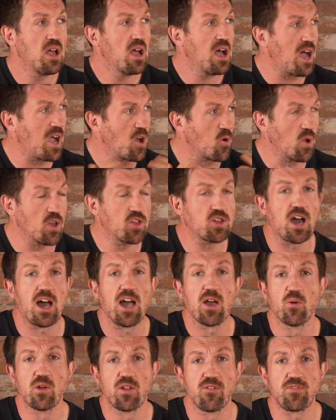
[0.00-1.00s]
I wish I
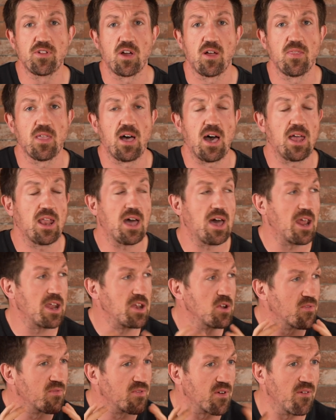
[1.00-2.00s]
would have done that. And I
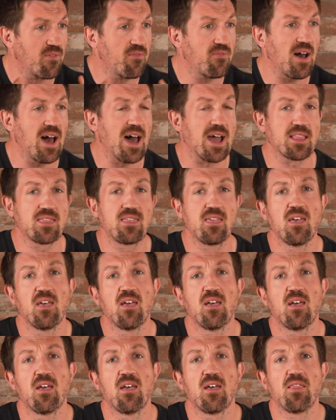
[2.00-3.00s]
know for a fact
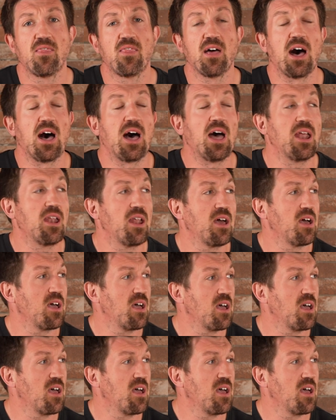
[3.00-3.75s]
that